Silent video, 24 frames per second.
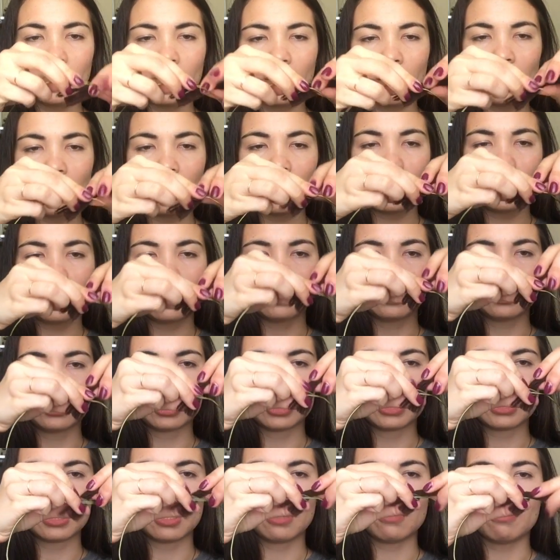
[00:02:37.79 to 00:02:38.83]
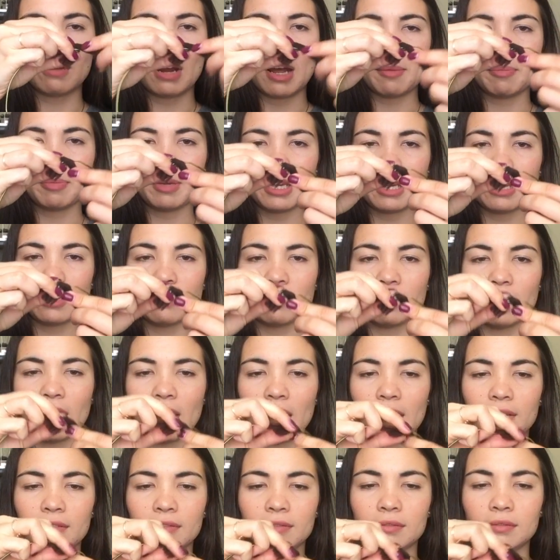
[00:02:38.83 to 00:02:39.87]
and just start wrapping it
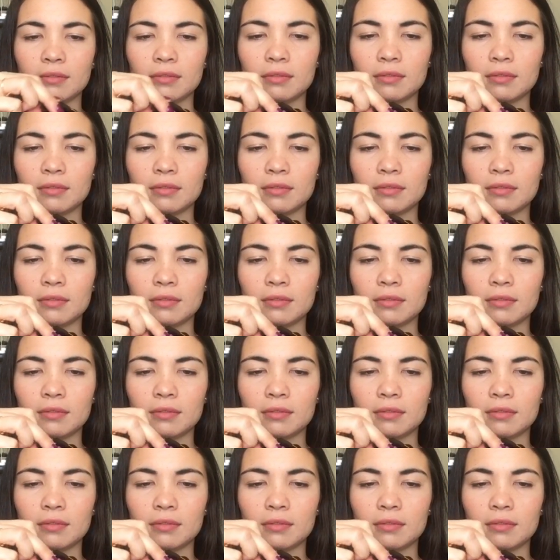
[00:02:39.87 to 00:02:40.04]
around.